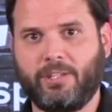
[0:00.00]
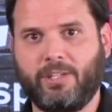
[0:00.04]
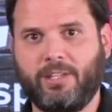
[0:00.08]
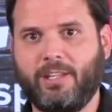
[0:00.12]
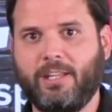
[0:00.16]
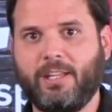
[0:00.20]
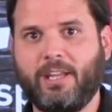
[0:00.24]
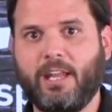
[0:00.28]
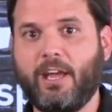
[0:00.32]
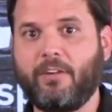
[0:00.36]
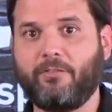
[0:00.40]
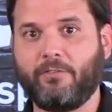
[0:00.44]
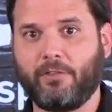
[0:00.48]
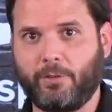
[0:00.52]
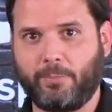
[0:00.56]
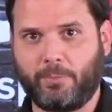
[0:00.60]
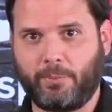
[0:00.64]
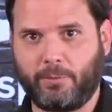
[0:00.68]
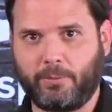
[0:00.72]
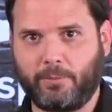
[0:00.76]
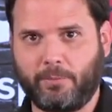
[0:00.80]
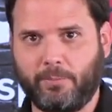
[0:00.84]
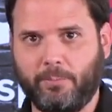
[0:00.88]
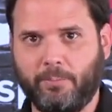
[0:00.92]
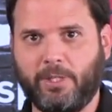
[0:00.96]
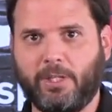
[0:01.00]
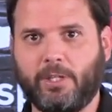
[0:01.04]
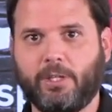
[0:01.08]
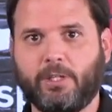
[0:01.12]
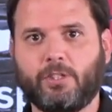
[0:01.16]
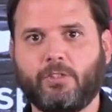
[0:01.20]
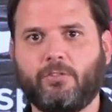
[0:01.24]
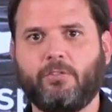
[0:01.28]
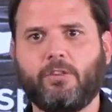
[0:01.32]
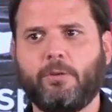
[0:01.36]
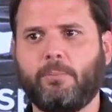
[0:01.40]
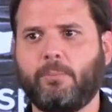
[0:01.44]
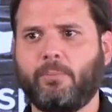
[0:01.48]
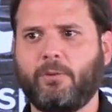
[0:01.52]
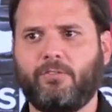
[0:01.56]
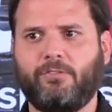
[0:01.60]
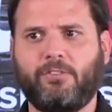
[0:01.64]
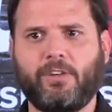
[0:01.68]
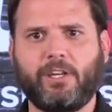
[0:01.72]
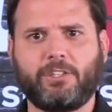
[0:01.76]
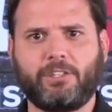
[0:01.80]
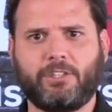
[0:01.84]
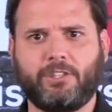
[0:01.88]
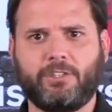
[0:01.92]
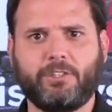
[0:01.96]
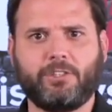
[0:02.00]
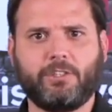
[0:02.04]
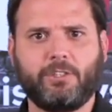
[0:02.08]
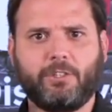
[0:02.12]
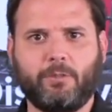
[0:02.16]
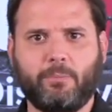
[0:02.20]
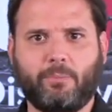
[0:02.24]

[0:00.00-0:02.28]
inevitable because of imperfections in